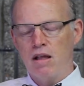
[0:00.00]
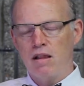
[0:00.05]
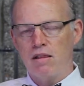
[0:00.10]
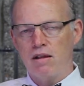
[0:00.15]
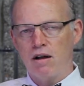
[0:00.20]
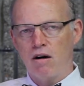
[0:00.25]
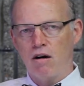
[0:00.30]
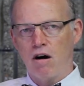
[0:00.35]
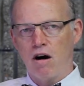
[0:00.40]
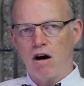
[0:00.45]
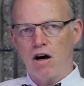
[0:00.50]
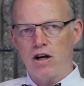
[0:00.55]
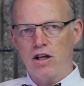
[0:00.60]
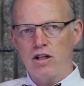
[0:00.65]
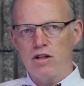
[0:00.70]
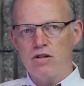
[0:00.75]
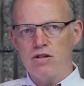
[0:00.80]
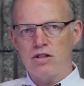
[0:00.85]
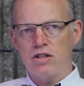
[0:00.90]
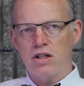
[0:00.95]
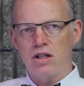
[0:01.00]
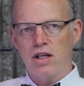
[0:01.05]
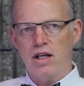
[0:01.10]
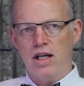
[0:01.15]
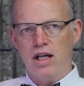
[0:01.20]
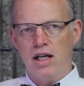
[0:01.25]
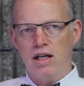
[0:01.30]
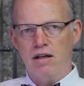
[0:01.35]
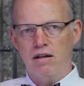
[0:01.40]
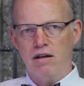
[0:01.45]
there are
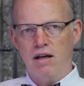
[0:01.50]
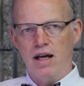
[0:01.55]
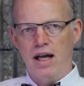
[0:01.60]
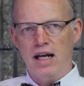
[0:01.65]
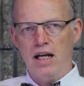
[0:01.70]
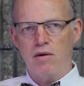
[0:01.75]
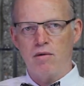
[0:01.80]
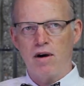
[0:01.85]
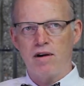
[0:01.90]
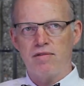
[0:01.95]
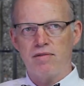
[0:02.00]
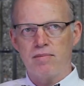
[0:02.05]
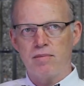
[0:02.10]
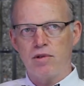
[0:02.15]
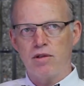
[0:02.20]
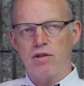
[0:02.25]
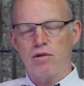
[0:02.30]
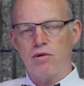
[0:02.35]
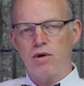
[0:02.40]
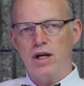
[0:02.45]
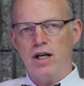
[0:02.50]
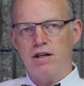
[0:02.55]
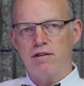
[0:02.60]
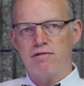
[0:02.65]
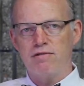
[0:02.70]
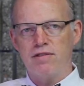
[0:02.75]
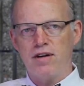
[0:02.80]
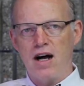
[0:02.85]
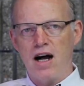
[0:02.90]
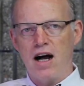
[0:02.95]
usually anywhere from three to
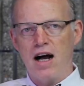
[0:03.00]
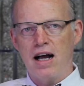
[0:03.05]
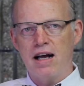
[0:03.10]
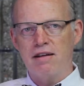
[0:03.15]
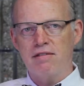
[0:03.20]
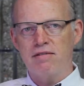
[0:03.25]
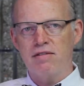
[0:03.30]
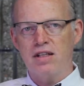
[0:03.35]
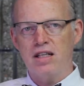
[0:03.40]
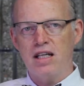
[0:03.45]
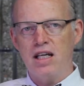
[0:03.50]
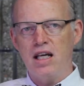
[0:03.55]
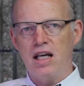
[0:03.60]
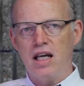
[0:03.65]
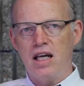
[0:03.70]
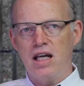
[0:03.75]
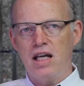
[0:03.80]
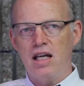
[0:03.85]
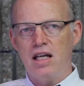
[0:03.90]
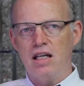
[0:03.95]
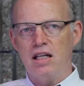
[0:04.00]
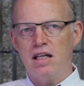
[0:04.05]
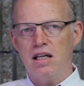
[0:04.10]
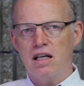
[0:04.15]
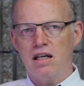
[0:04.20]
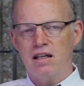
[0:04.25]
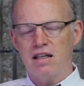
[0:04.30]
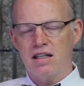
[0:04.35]
five key